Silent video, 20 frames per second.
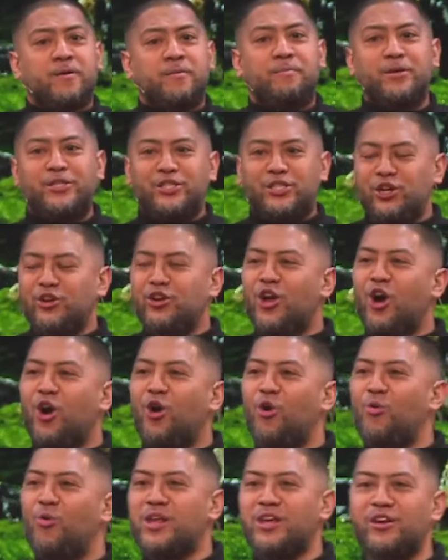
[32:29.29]
But you
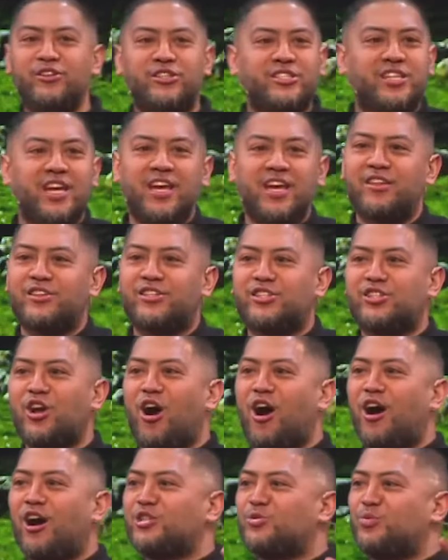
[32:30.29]
know, when you see the
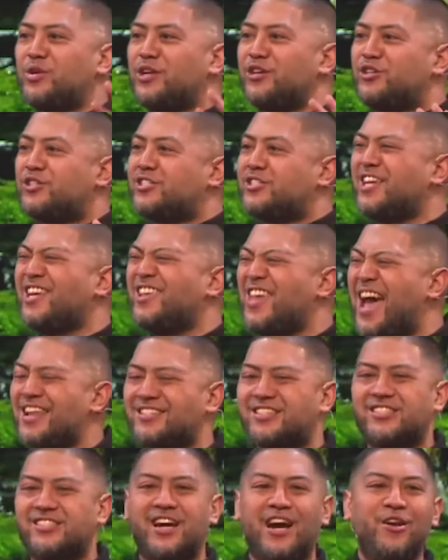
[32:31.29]
stars, when you see
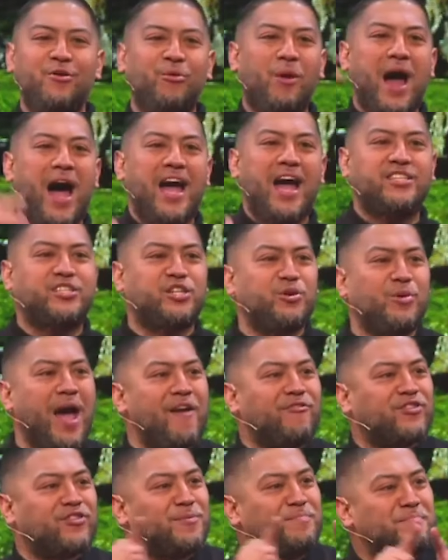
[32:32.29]
that sunrise, you
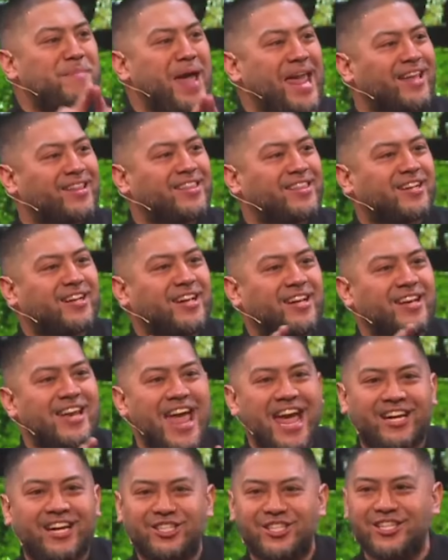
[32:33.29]
have to make the
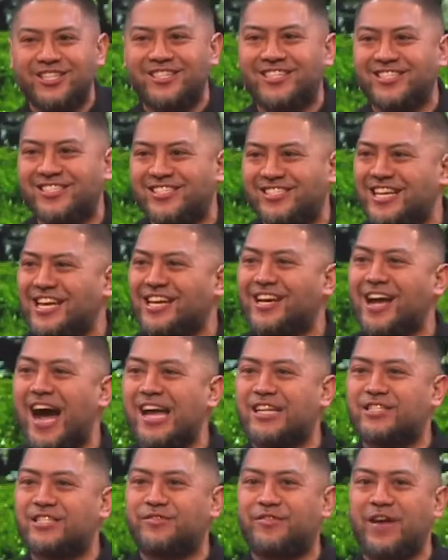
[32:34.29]
connection to seek
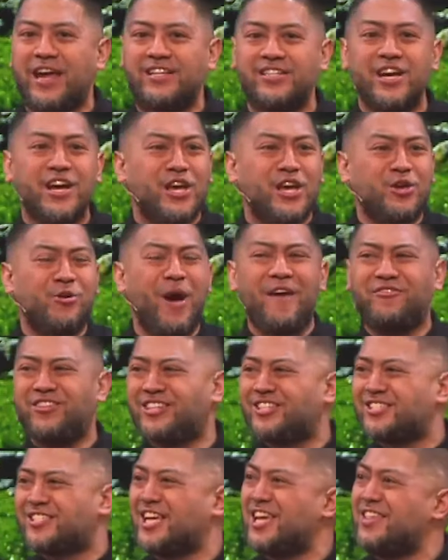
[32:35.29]
God's face. You have
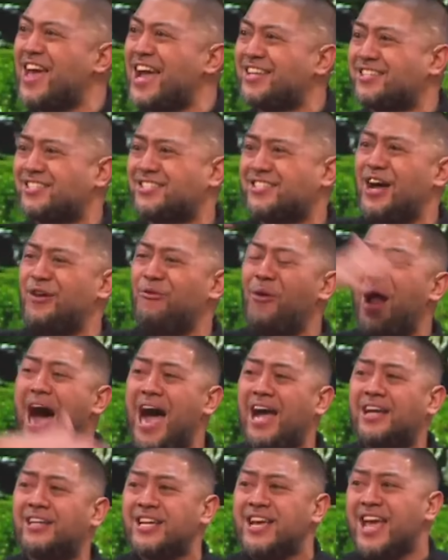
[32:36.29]
to see that
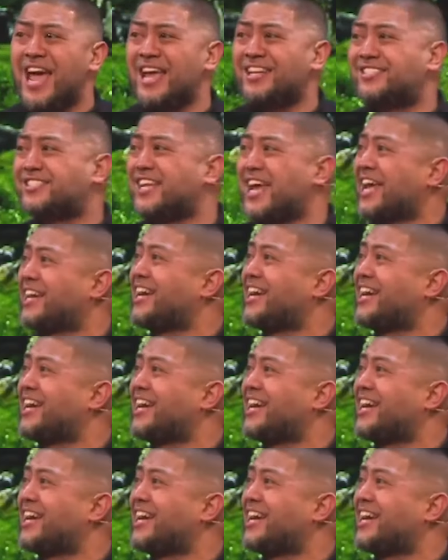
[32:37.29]
sunrise and say,